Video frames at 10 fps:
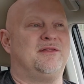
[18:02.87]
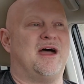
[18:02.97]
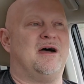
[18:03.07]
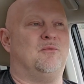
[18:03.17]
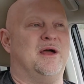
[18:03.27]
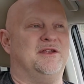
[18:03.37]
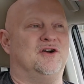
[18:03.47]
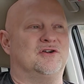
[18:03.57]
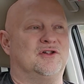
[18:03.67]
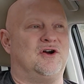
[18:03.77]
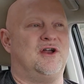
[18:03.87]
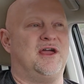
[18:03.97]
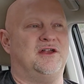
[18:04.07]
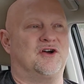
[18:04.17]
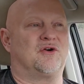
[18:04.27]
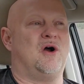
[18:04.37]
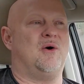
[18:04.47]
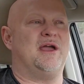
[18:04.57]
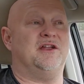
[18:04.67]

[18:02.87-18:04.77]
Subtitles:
that when you're learning and you're growing